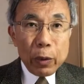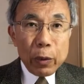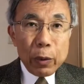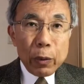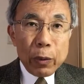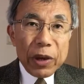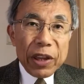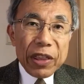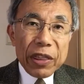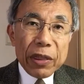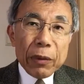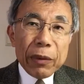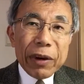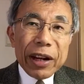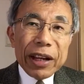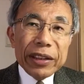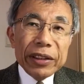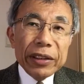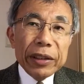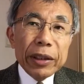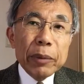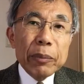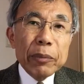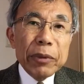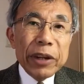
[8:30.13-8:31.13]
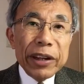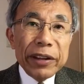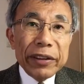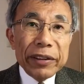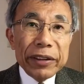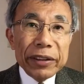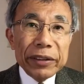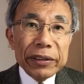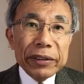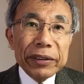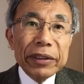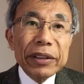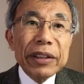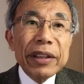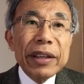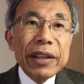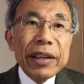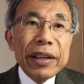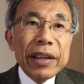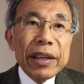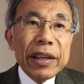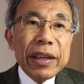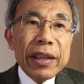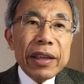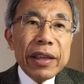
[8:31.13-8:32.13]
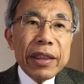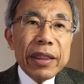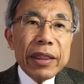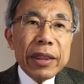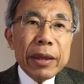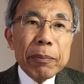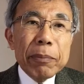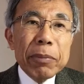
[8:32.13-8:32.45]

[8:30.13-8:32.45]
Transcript: With random error, the